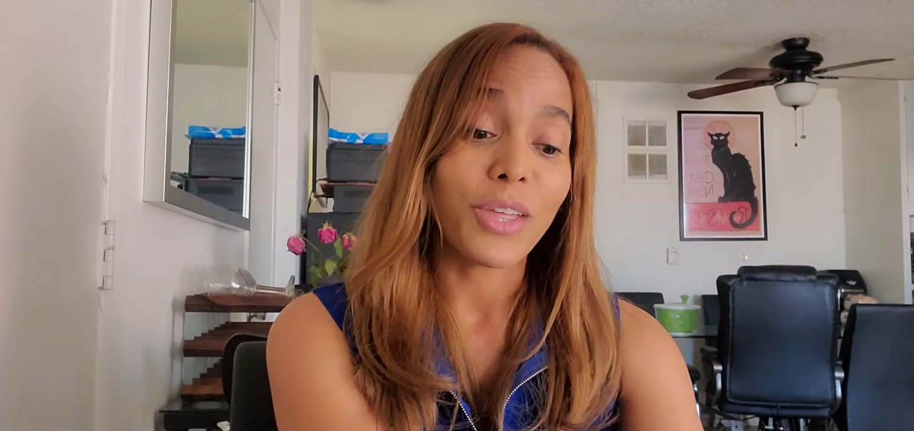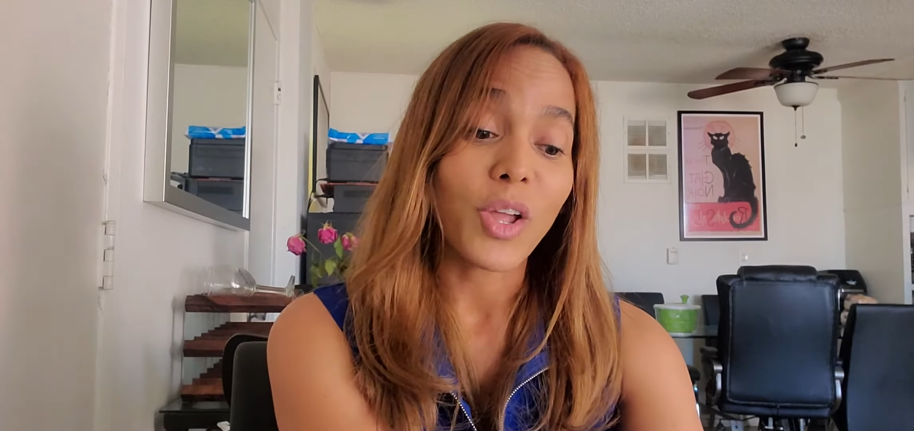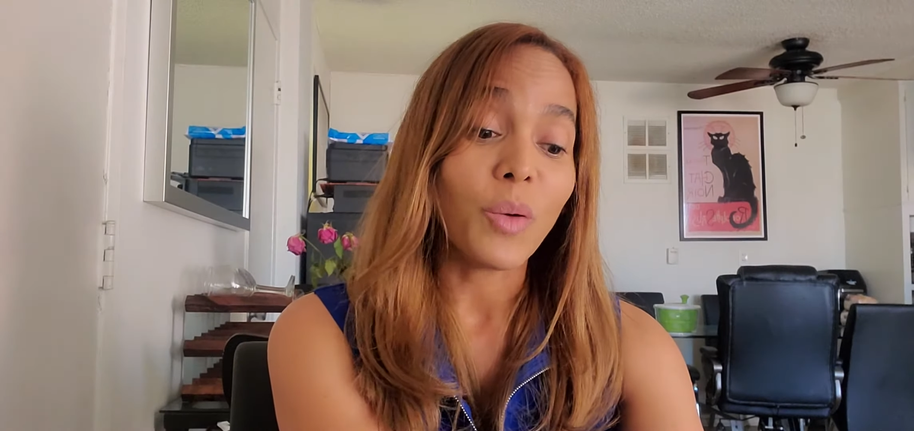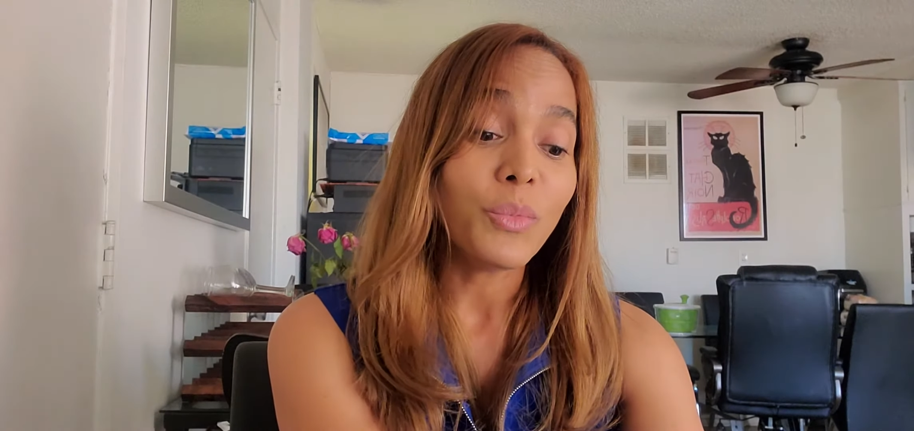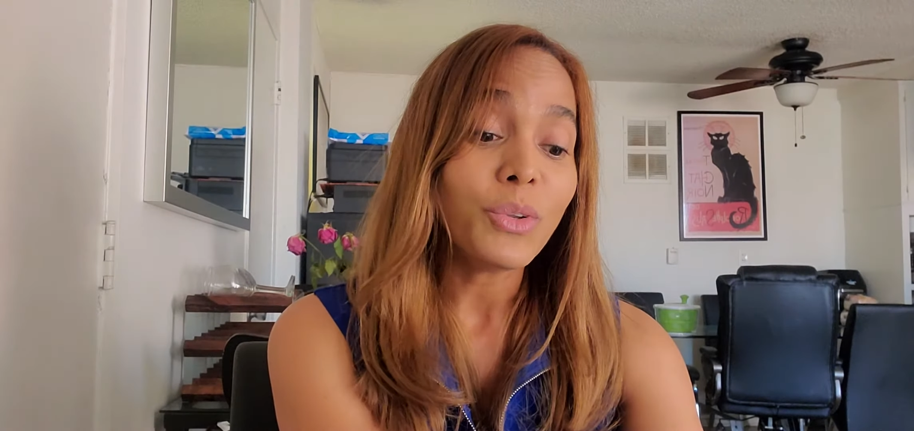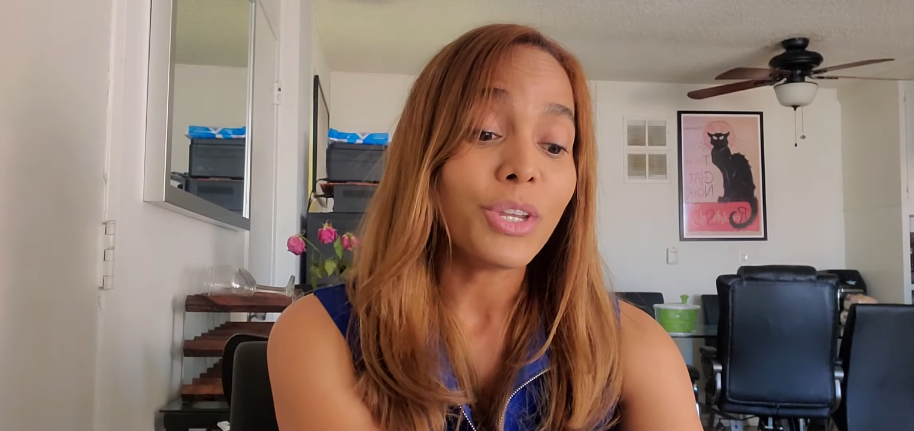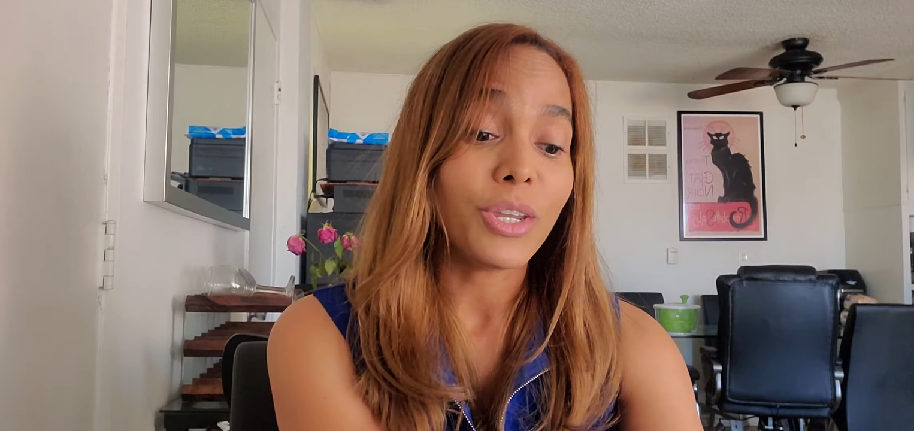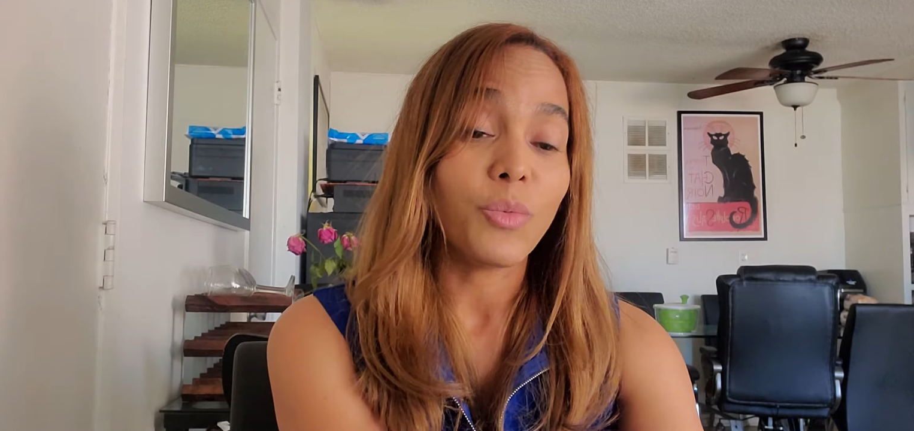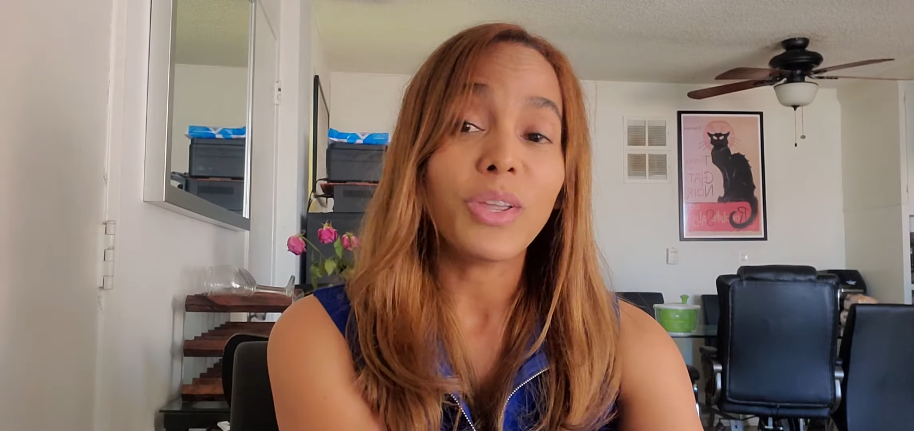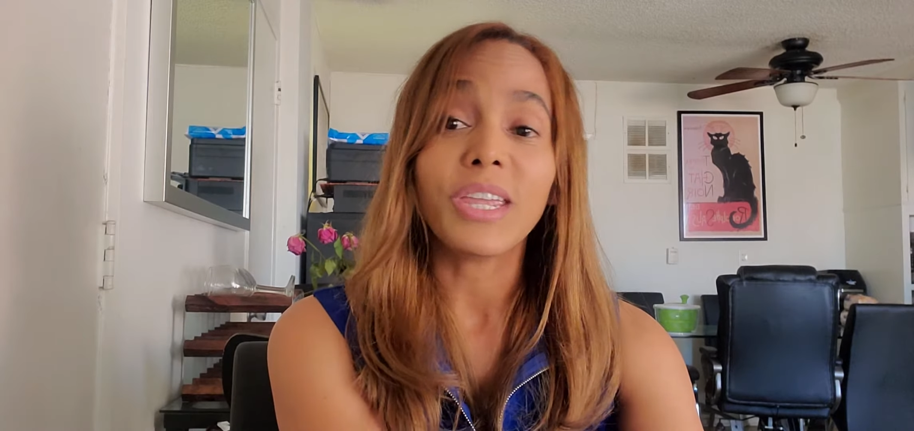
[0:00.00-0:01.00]

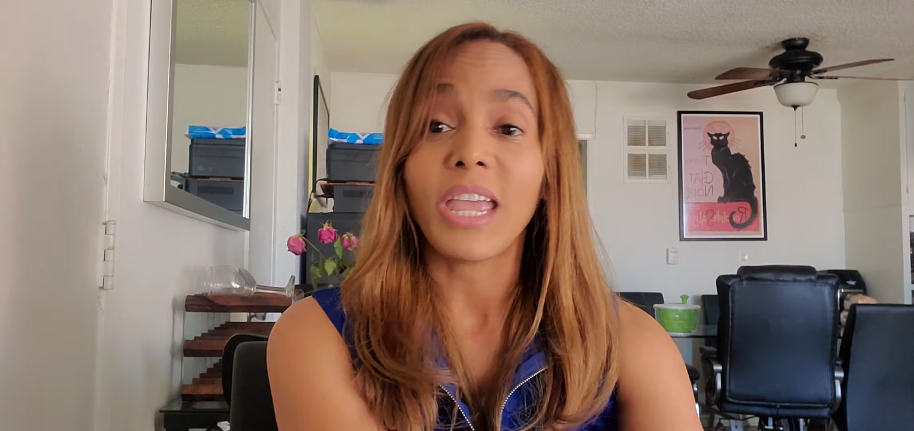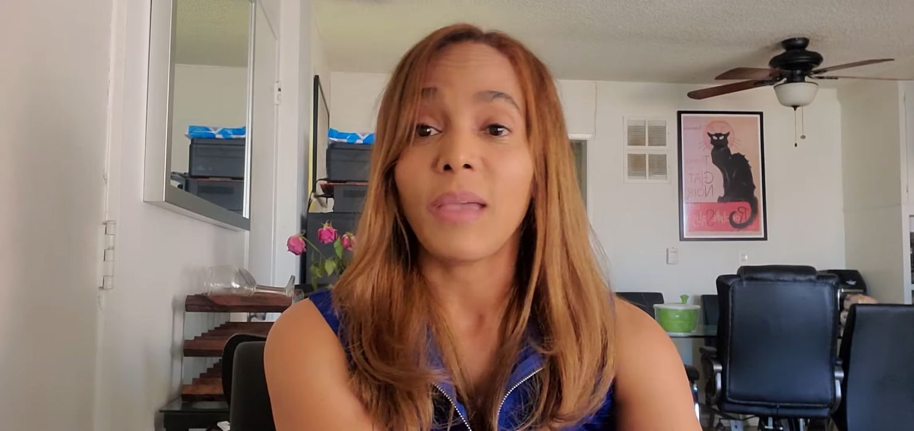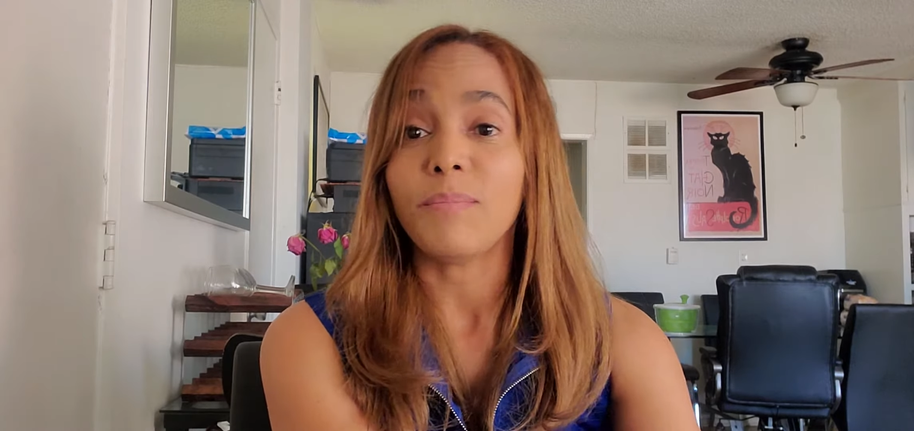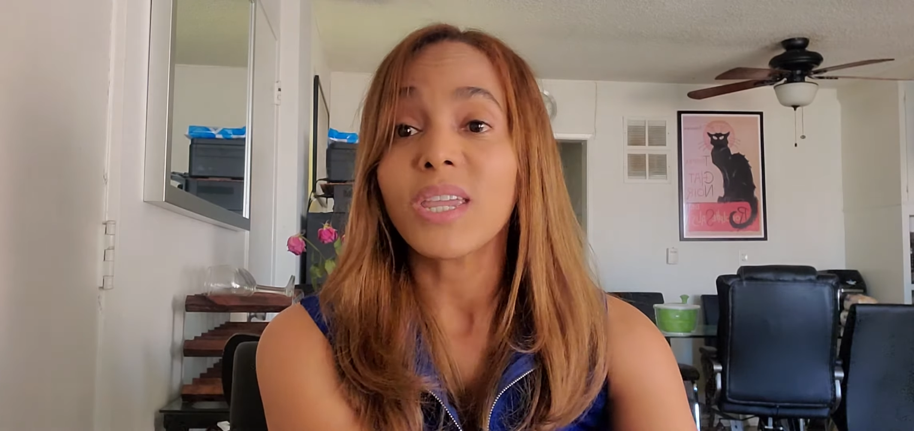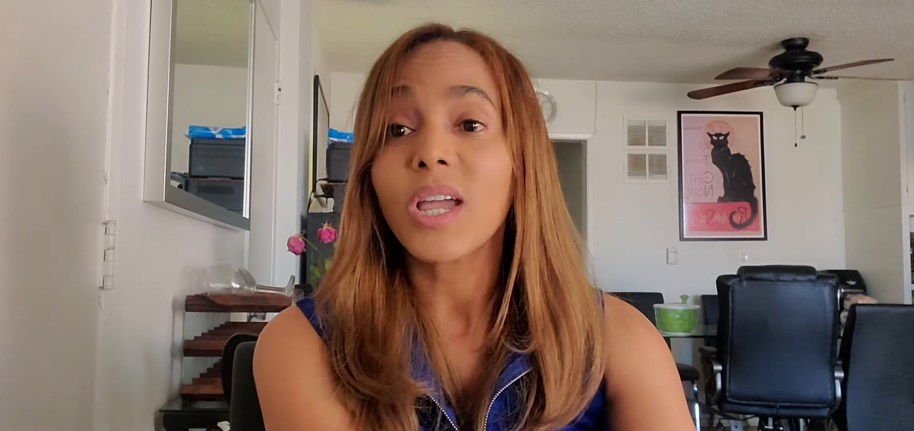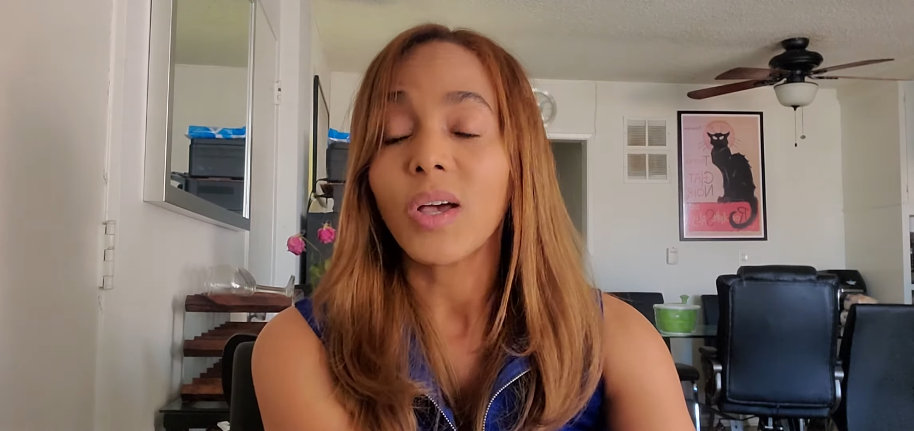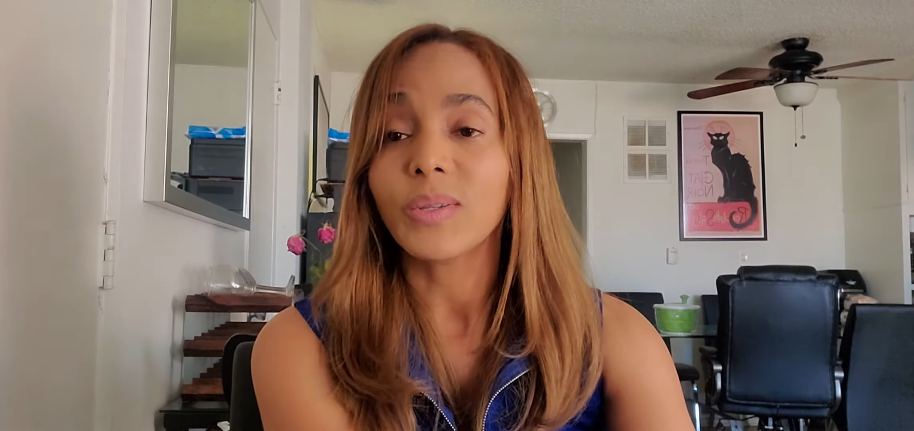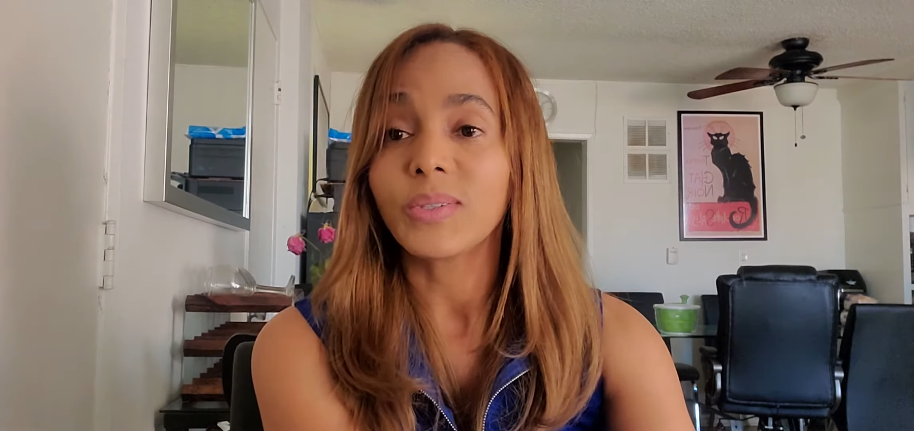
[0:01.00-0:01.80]
community we can, because